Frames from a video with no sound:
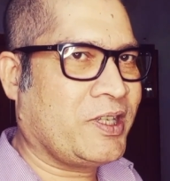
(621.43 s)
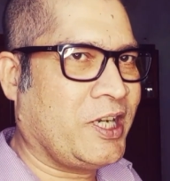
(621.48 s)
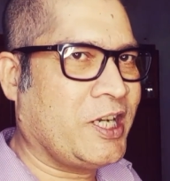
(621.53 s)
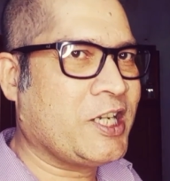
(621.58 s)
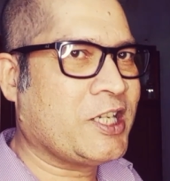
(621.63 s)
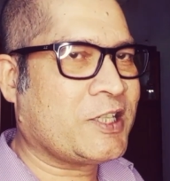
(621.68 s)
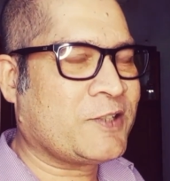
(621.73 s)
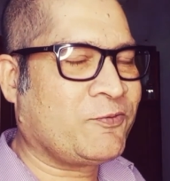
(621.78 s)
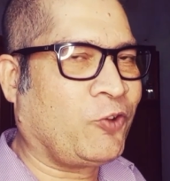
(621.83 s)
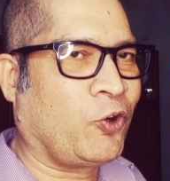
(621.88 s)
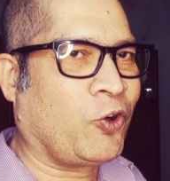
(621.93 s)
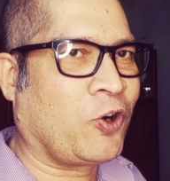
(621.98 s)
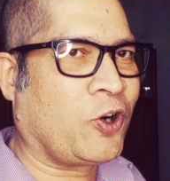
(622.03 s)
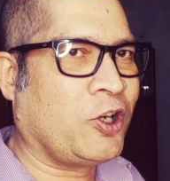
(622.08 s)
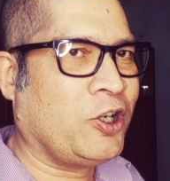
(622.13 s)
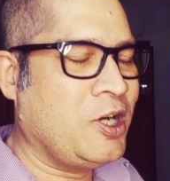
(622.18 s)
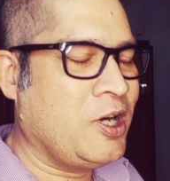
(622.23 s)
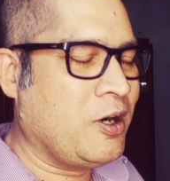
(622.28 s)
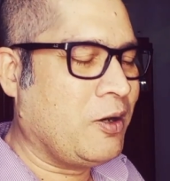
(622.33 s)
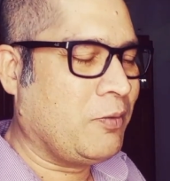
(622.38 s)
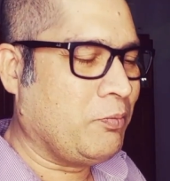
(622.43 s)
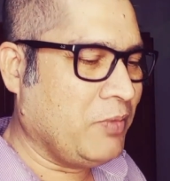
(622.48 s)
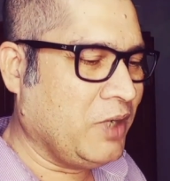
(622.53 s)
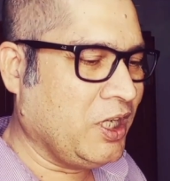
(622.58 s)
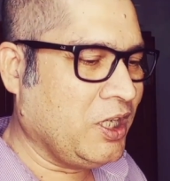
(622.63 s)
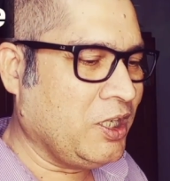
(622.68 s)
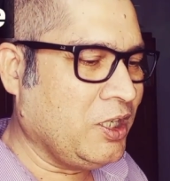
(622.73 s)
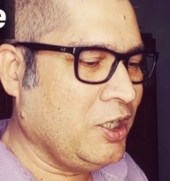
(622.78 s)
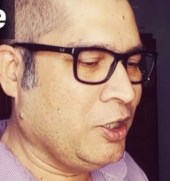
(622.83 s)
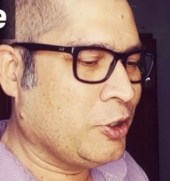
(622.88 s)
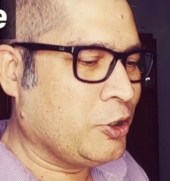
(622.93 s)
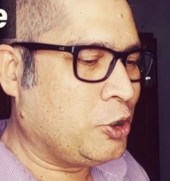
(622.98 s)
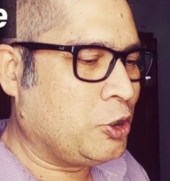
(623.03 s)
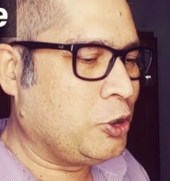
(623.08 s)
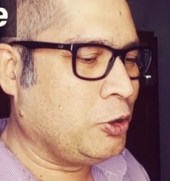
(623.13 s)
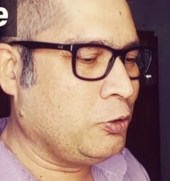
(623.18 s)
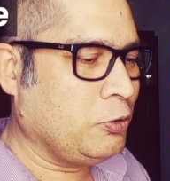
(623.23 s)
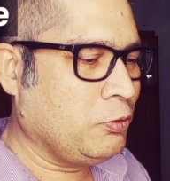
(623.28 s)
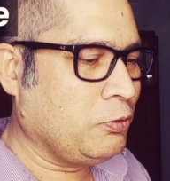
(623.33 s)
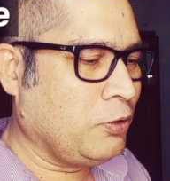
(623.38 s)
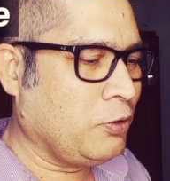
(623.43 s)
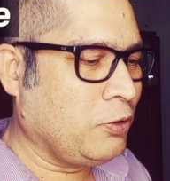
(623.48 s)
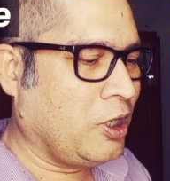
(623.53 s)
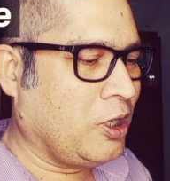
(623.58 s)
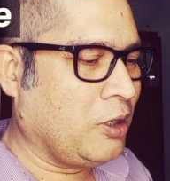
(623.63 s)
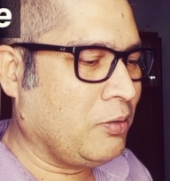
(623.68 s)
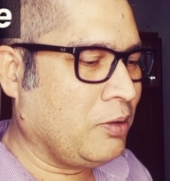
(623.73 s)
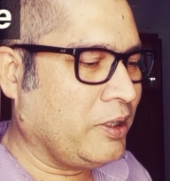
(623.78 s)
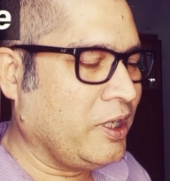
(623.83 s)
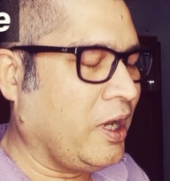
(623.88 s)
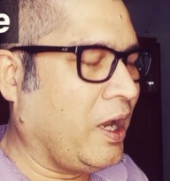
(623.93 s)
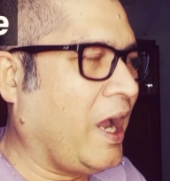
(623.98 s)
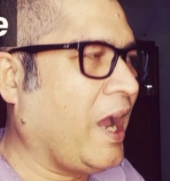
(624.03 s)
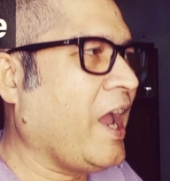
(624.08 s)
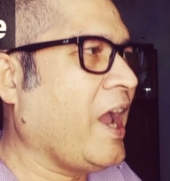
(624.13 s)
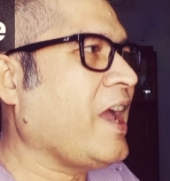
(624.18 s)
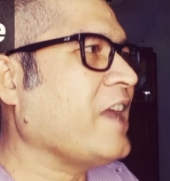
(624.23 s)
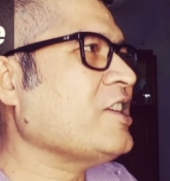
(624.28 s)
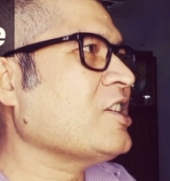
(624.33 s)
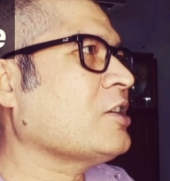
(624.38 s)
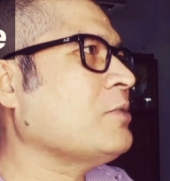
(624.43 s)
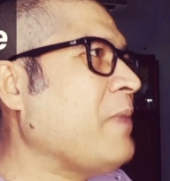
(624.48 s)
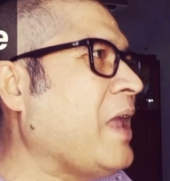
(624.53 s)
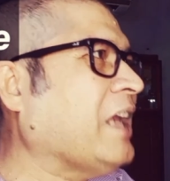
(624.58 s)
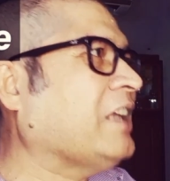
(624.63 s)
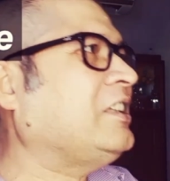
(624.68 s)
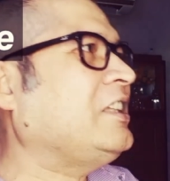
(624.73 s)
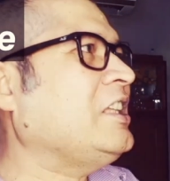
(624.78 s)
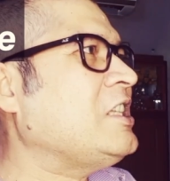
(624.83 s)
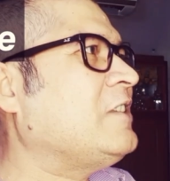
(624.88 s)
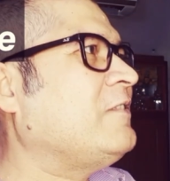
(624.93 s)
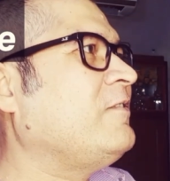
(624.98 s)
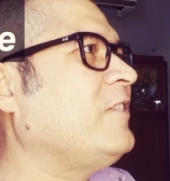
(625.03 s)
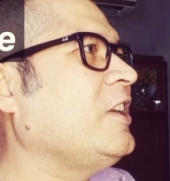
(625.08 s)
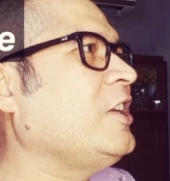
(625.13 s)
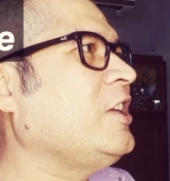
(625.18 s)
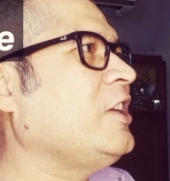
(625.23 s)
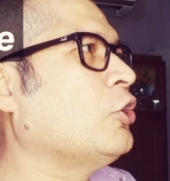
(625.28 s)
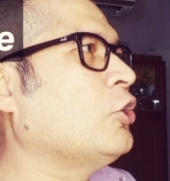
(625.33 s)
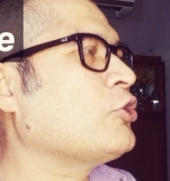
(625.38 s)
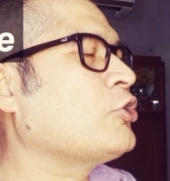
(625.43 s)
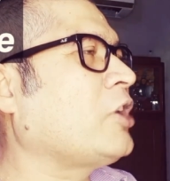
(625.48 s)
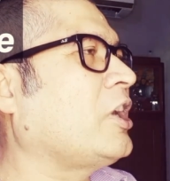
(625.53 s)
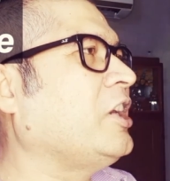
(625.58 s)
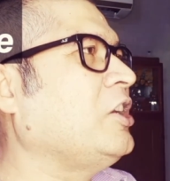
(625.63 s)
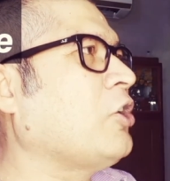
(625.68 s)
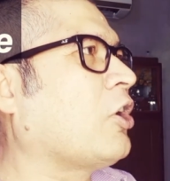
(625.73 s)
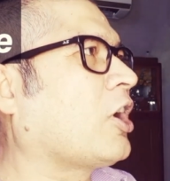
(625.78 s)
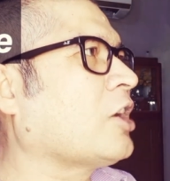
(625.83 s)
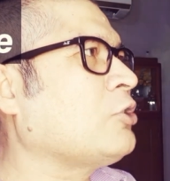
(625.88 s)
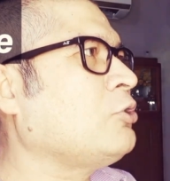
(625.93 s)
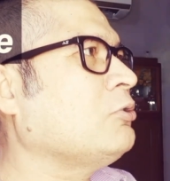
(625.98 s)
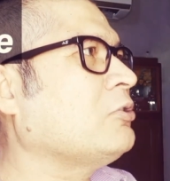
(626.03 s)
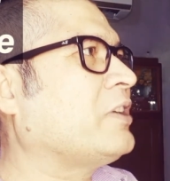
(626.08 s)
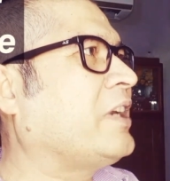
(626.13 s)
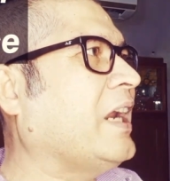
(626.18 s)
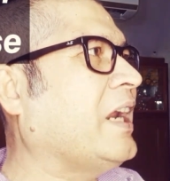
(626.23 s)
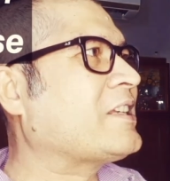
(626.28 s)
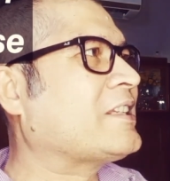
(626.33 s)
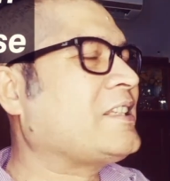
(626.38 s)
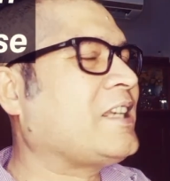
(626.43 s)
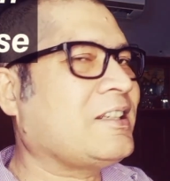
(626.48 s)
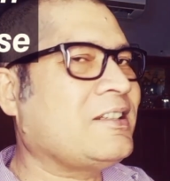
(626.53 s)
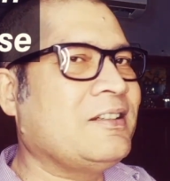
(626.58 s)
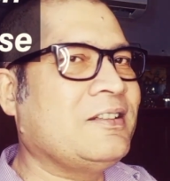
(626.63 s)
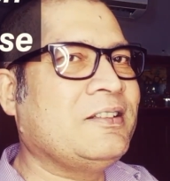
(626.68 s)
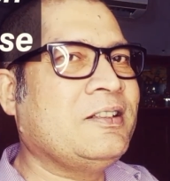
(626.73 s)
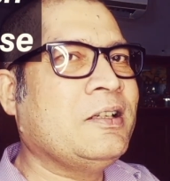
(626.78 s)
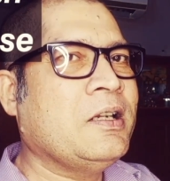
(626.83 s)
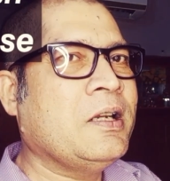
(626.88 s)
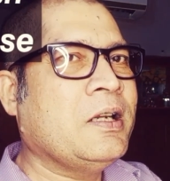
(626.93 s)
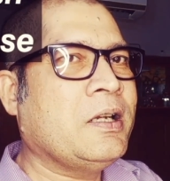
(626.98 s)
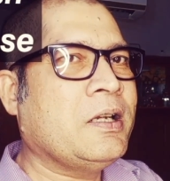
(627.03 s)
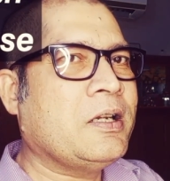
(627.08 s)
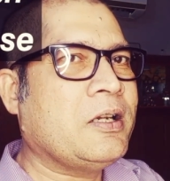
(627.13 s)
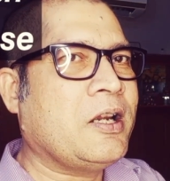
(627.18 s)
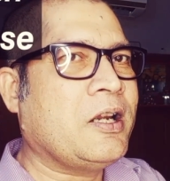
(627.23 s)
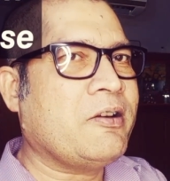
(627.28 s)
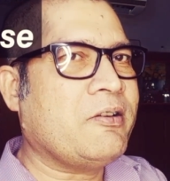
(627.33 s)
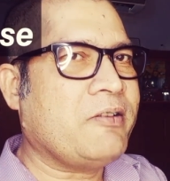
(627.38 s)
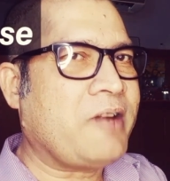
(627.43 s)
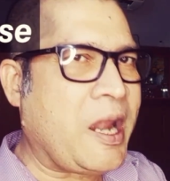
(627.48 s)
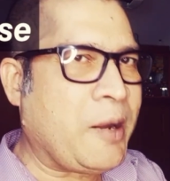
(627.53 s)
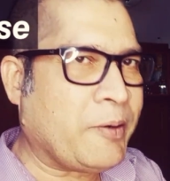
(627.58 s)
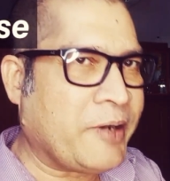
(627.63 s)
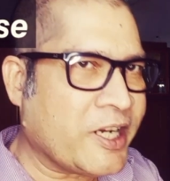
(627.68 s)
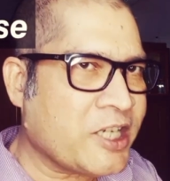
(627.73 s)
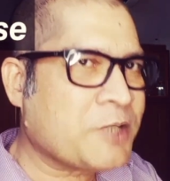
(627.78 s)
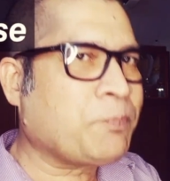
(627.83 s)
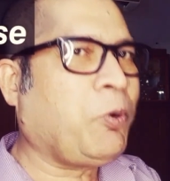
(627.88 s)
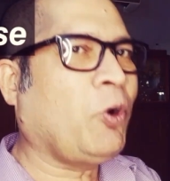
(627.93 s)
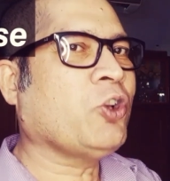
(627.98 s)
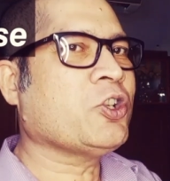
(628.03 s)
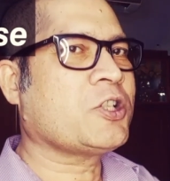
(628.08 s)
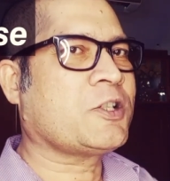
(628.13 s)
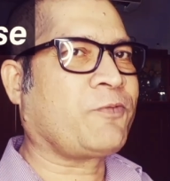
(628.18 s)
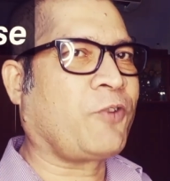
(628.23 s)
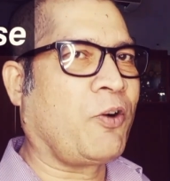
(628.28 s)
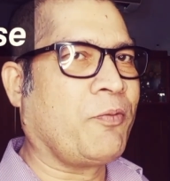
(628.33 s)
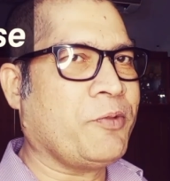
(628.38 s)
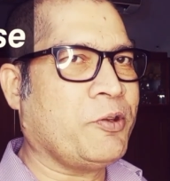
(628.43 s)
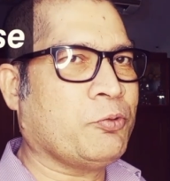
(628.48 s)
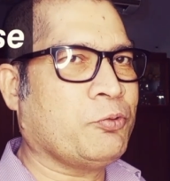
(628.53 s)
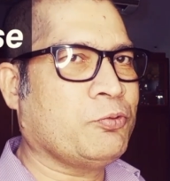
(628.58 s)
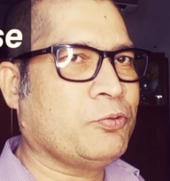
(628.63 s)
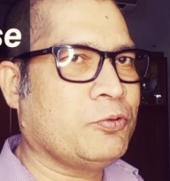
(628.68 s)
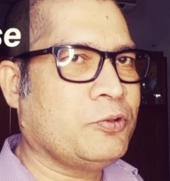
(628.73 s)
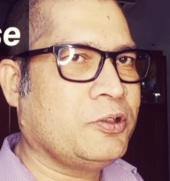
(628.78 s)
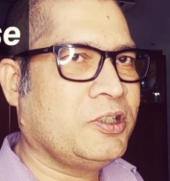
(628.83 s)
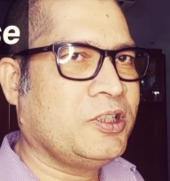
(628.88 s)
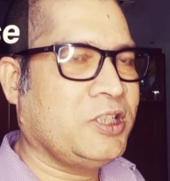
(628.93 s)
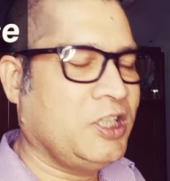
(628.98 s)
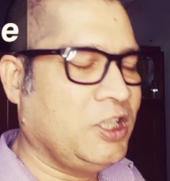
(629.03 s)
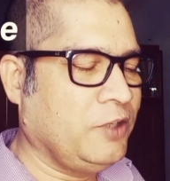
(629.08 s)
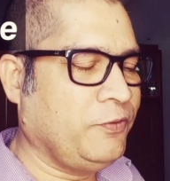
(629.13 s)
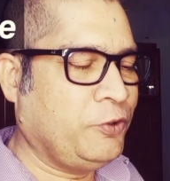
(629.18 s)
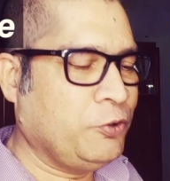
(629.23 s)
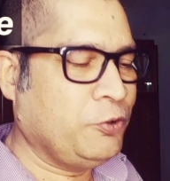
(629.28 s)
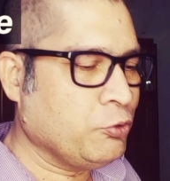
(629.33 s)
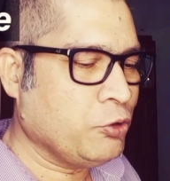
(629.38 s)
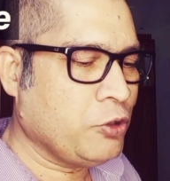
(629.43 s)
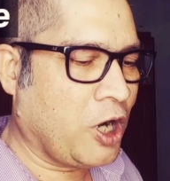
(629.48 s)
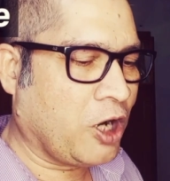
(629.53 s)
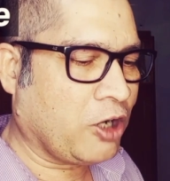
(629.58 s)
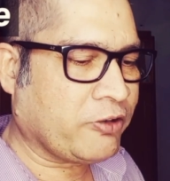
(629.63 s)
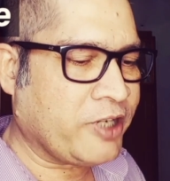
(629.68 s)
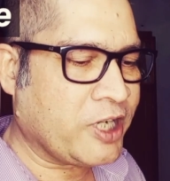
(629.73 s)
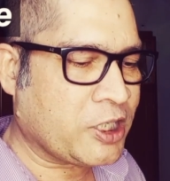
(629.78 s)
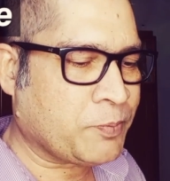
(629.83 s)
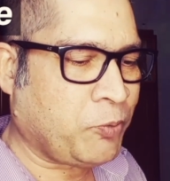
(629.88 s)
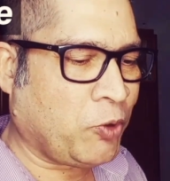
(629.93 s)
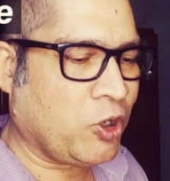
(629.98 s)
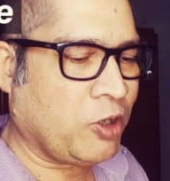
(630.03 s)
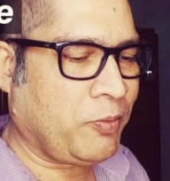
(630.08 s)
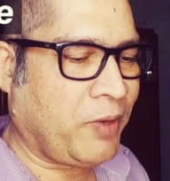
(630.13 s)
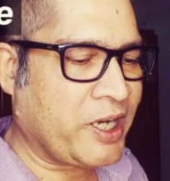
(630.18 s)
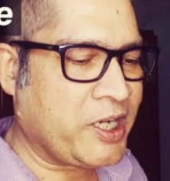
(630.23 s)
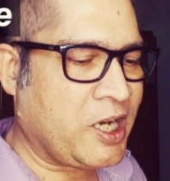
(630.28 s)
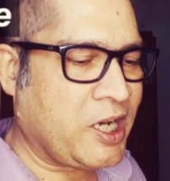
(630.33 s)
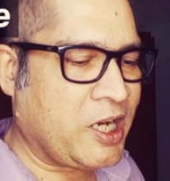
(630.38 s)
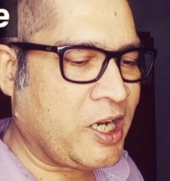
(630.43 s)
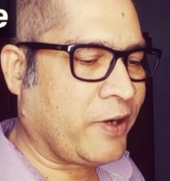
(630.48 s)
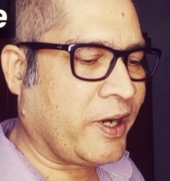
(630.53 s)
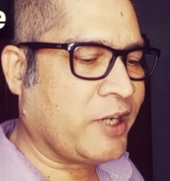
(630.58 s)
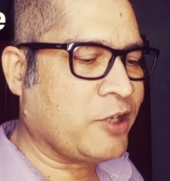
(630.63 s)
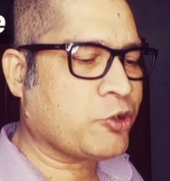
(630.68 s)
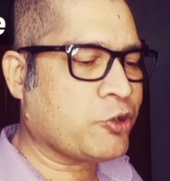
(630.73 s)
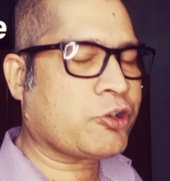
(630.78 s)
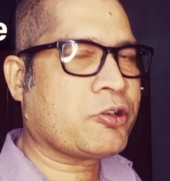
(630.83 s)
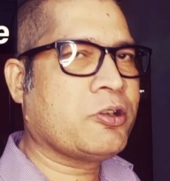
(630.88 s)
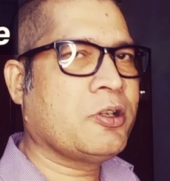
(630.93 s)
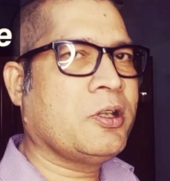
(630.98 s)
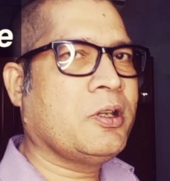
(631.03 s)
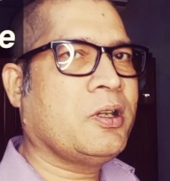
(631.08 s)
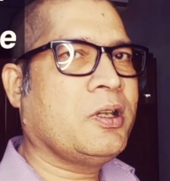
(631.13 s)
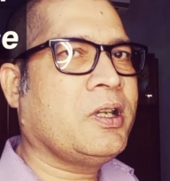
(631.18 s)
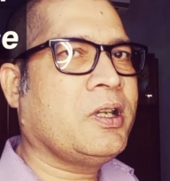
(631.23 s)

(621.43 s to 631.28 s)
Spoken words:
It is for me to, I just make these videos in order to get certain a response from you. If you do not respond, my dear friends,